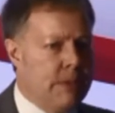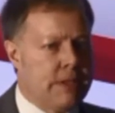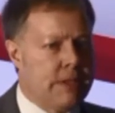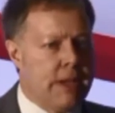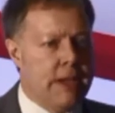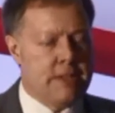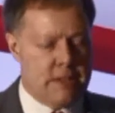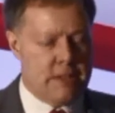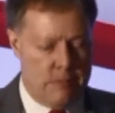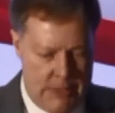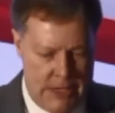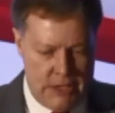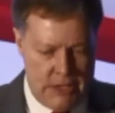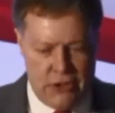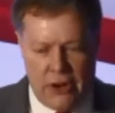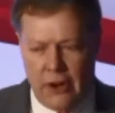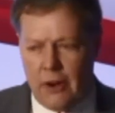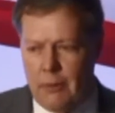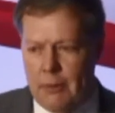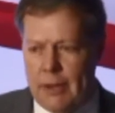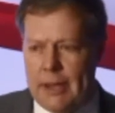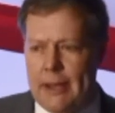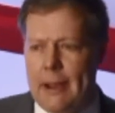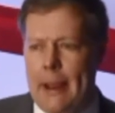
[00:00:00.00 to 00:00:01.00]
say to me,
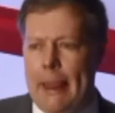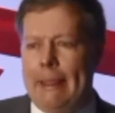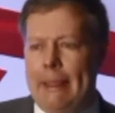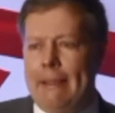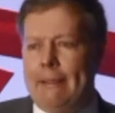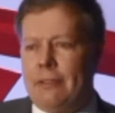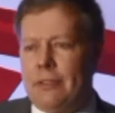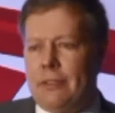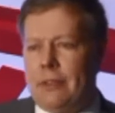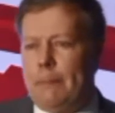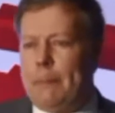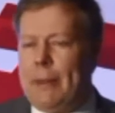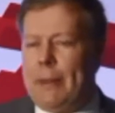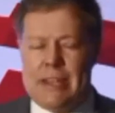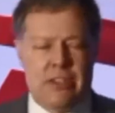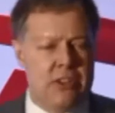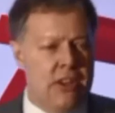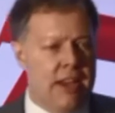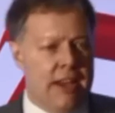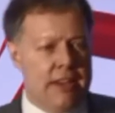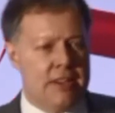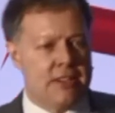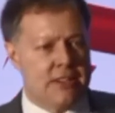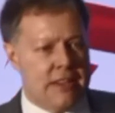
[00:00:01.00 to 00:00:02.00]
Jeremy, the
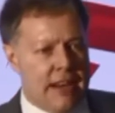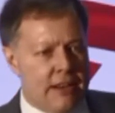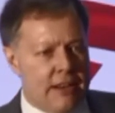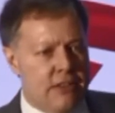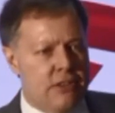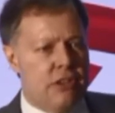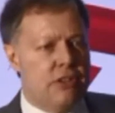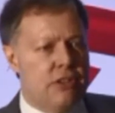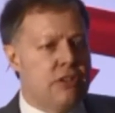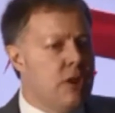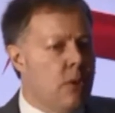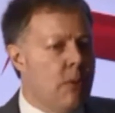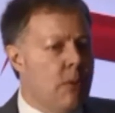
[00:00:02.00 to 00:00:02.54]
PCI standard's a